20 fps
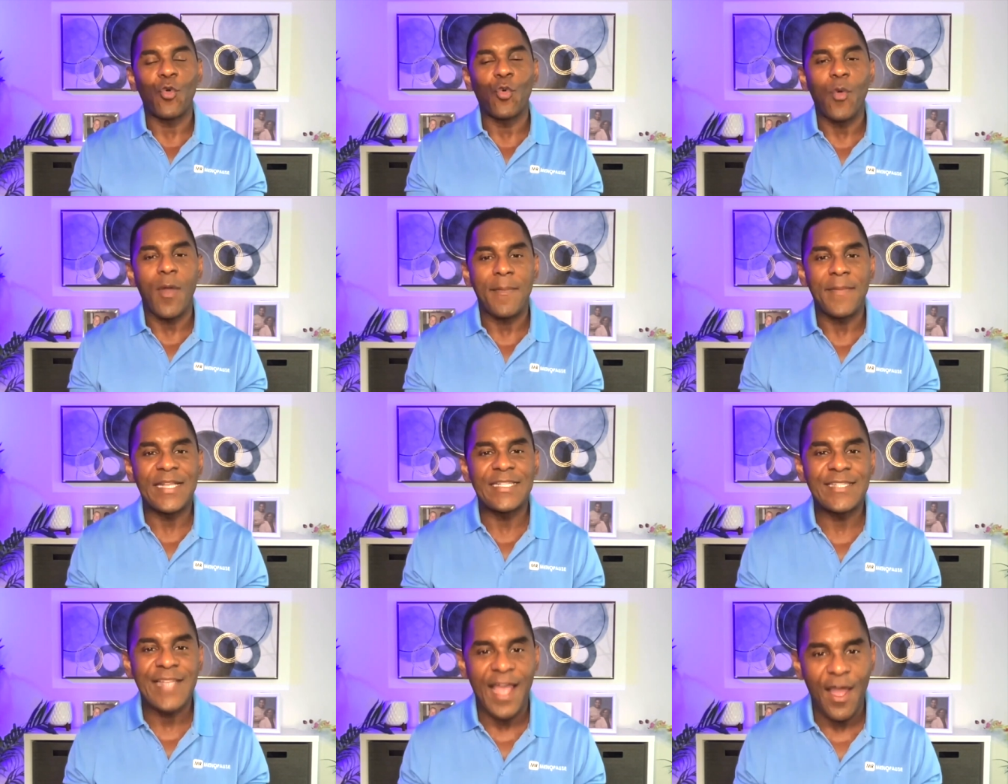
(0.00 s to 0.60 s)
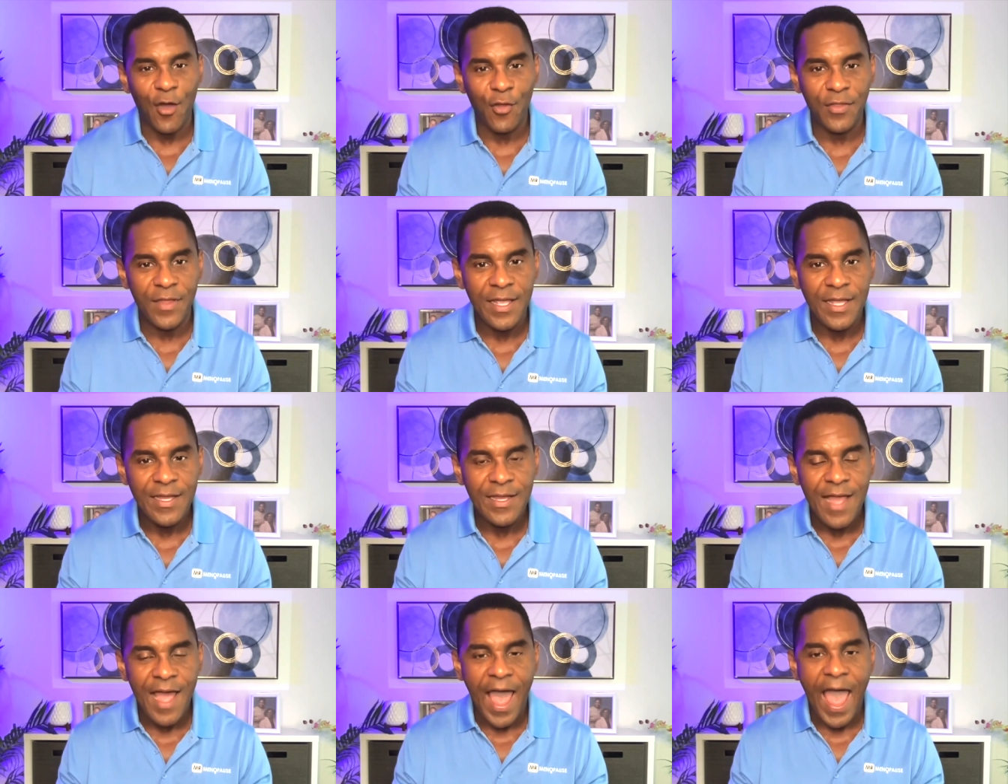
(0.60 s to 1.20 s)
women's health,
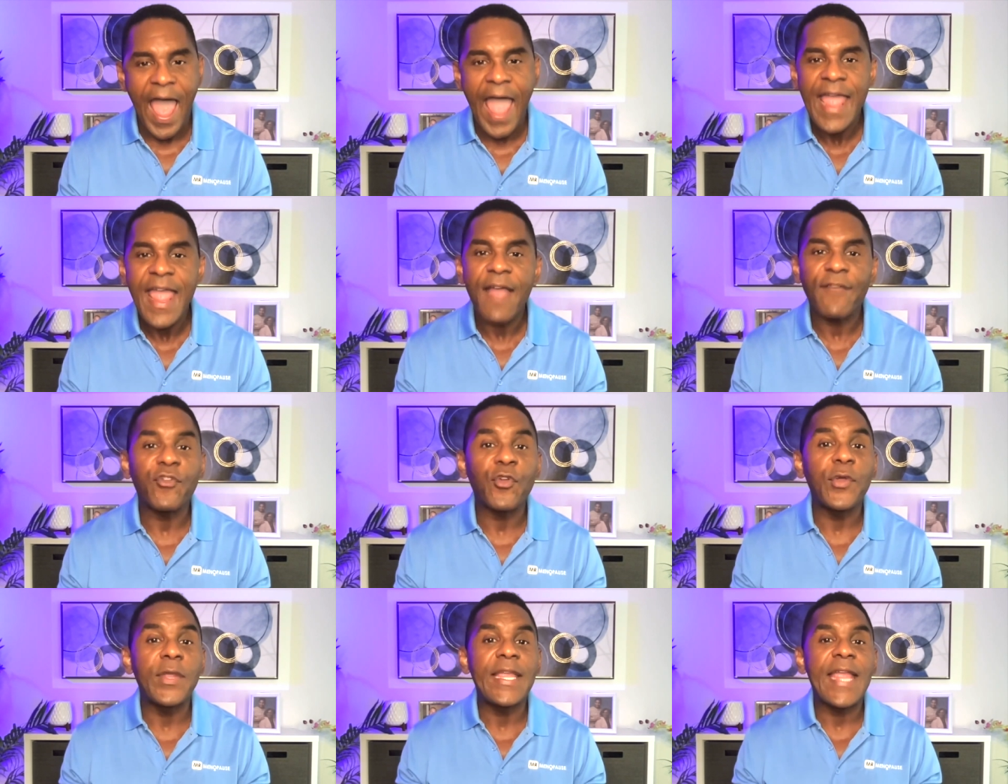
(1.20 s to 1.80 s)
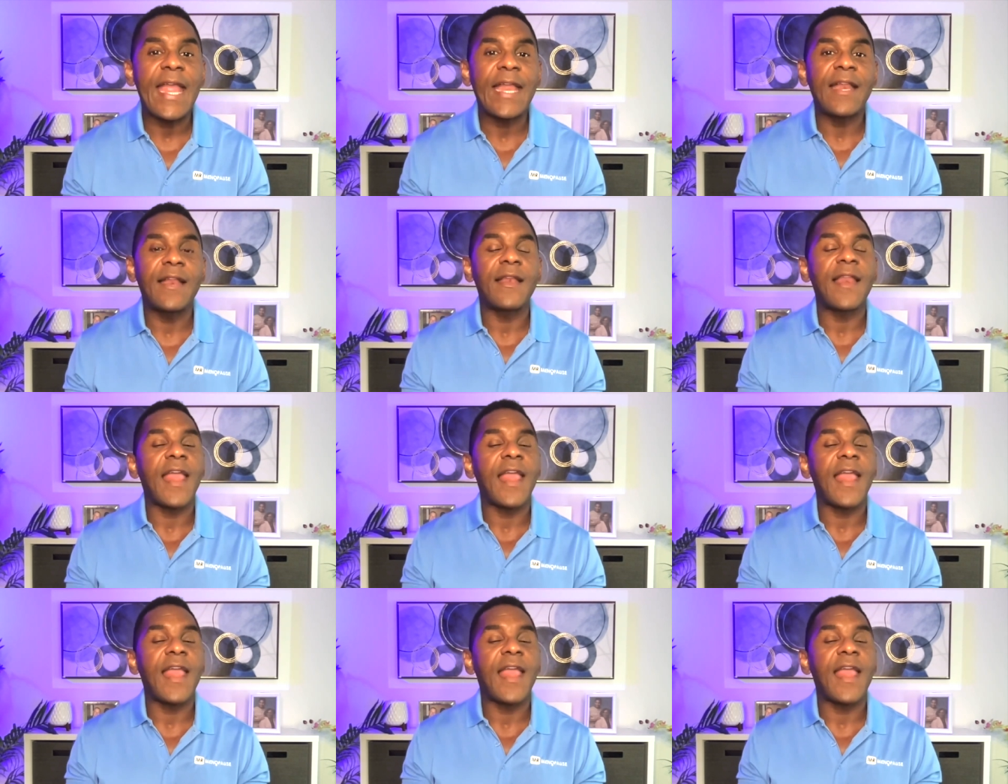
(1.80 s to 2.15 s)
I have created